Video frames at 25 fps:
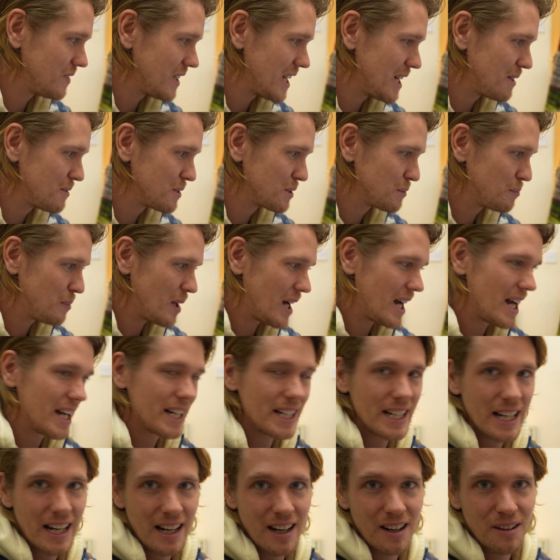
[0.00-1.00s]
I would buy
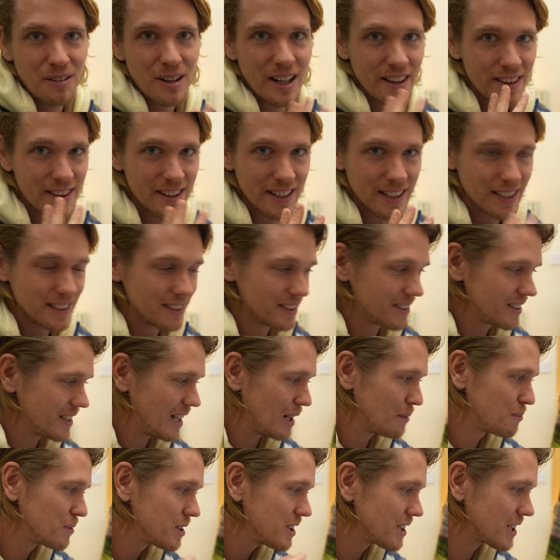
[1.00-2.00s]
now. I think
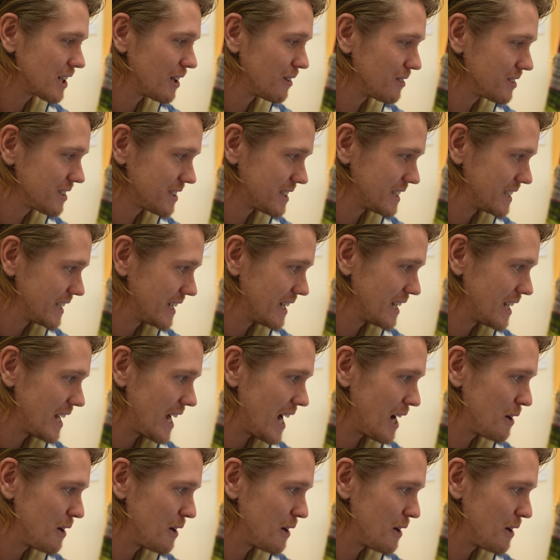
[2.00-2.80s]
I'm going to go and see it.